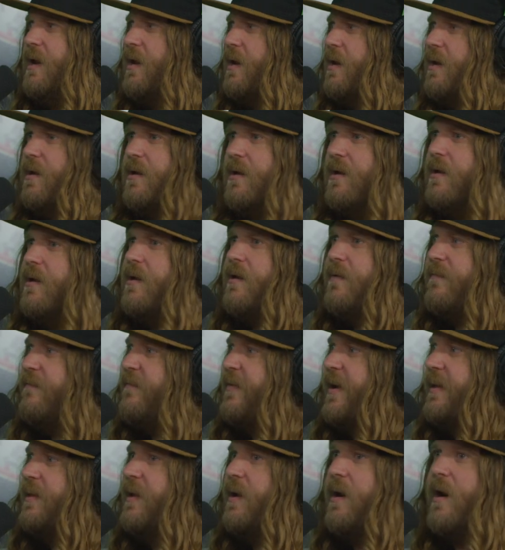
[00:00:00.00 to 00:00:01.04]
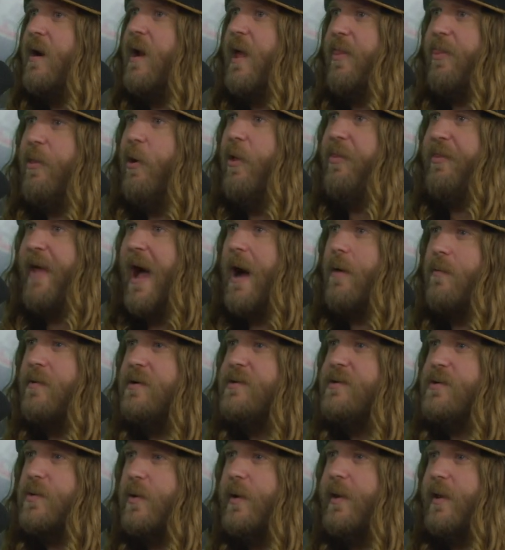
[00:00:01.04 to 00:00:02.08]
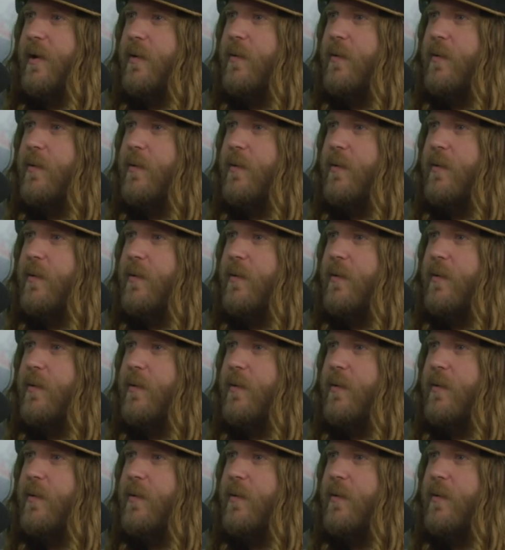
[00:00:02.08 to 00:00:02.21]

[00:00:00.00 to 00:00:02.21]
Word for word: Finland, yeah. Finland, and I thought that was really